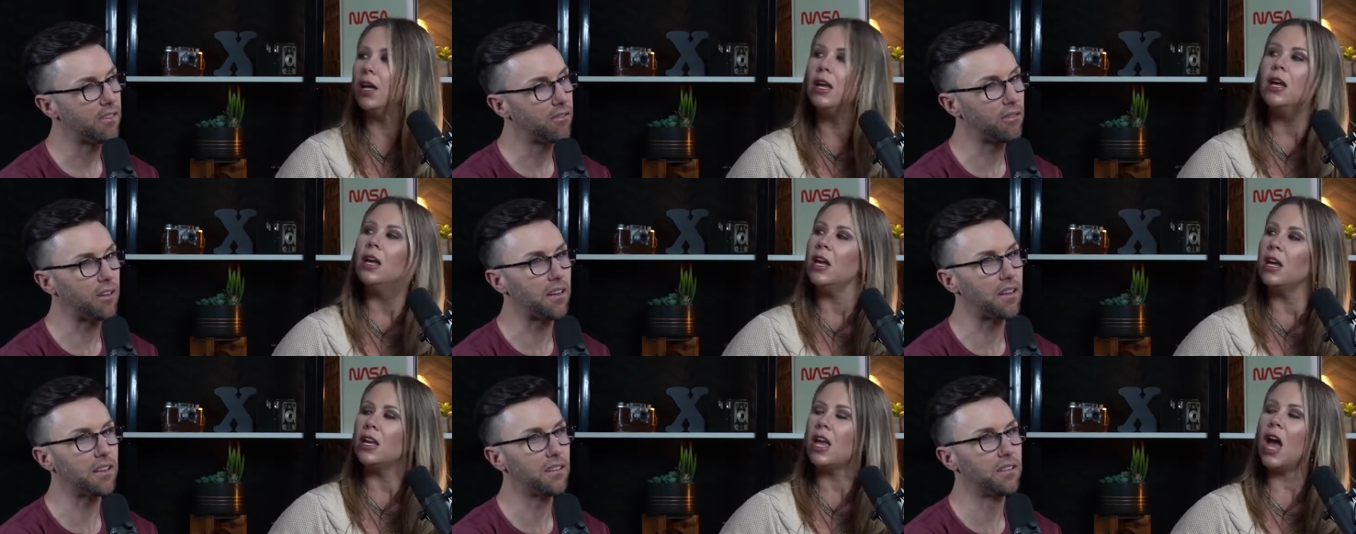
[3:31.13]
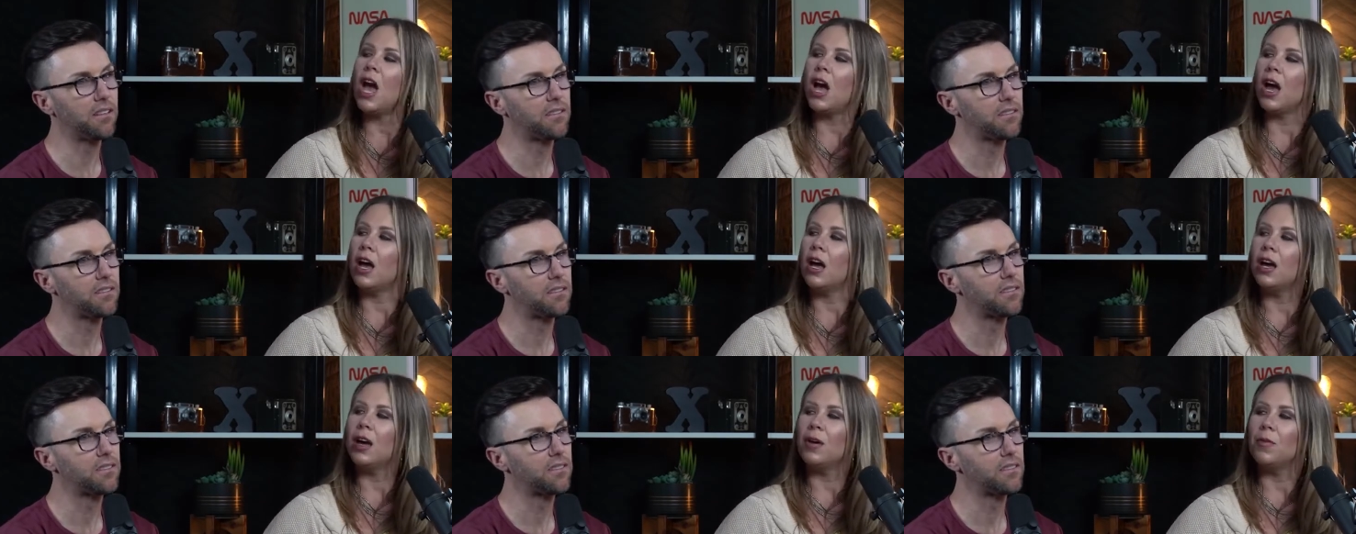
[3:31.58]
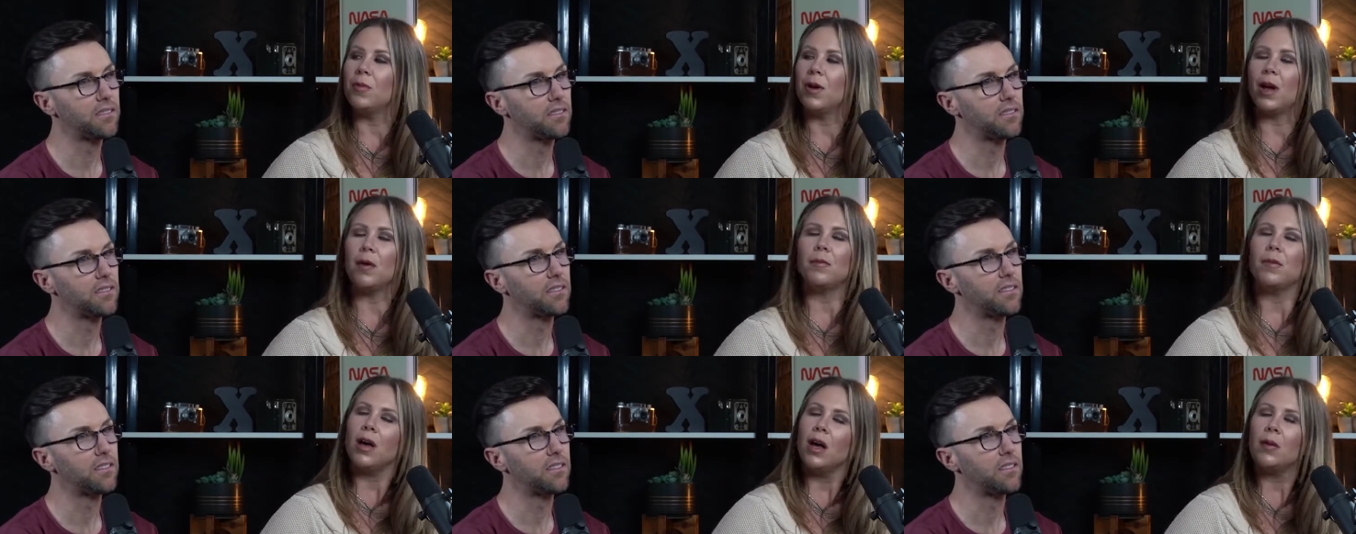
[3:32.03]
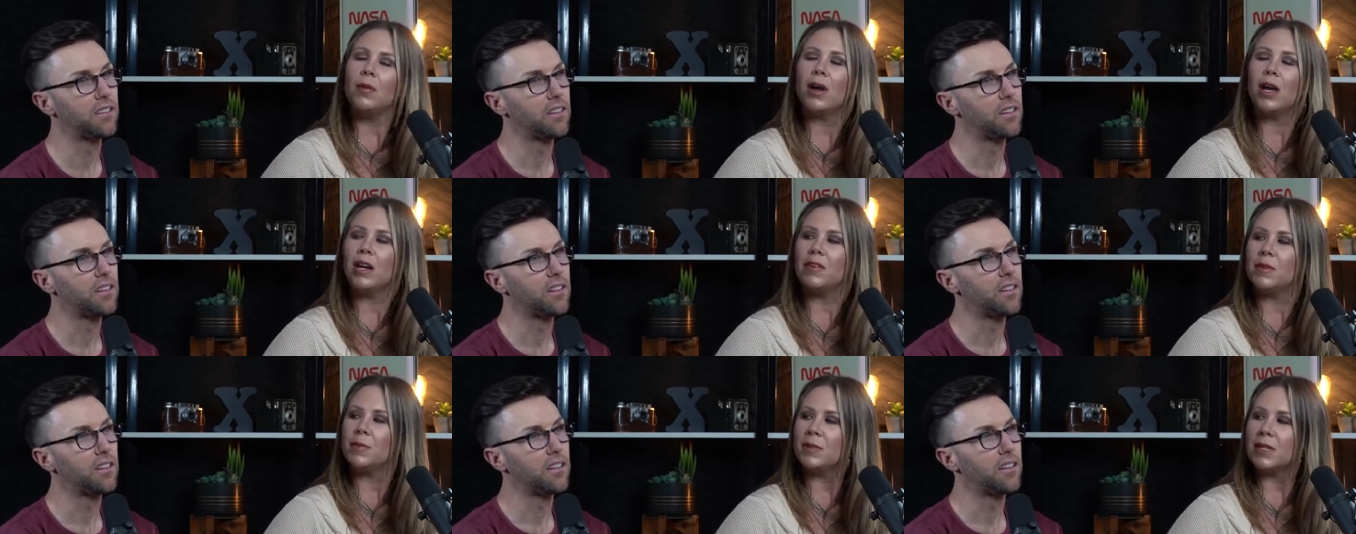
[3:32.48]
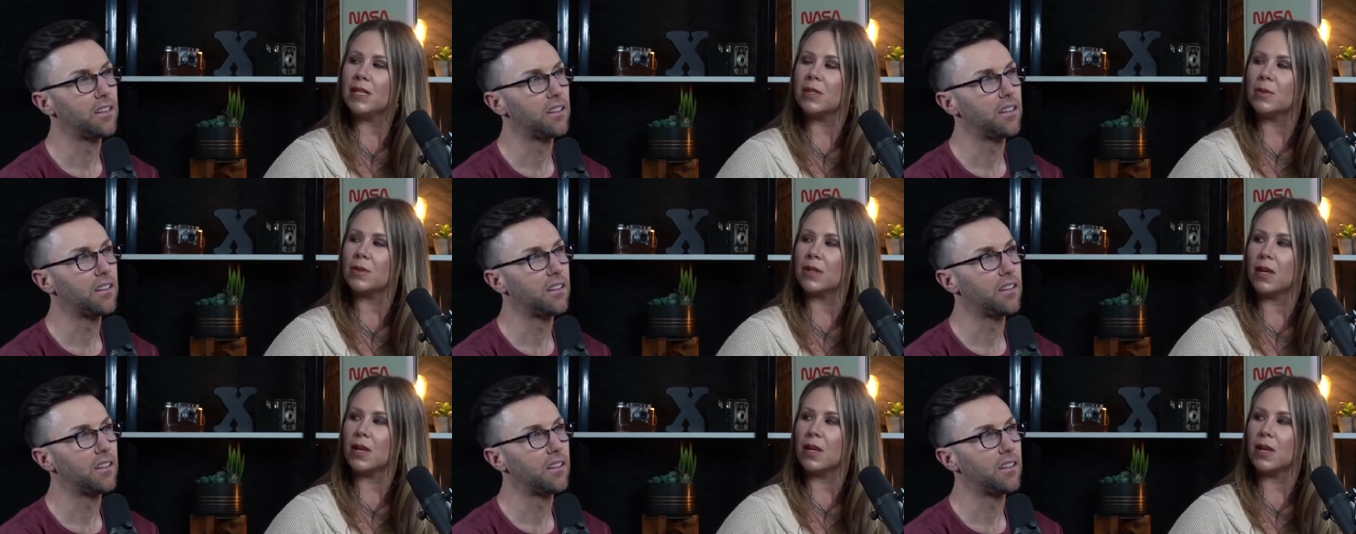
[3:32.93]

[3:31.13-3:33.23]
Speaker 1: Okay. Yeah. I'm kind of obsessed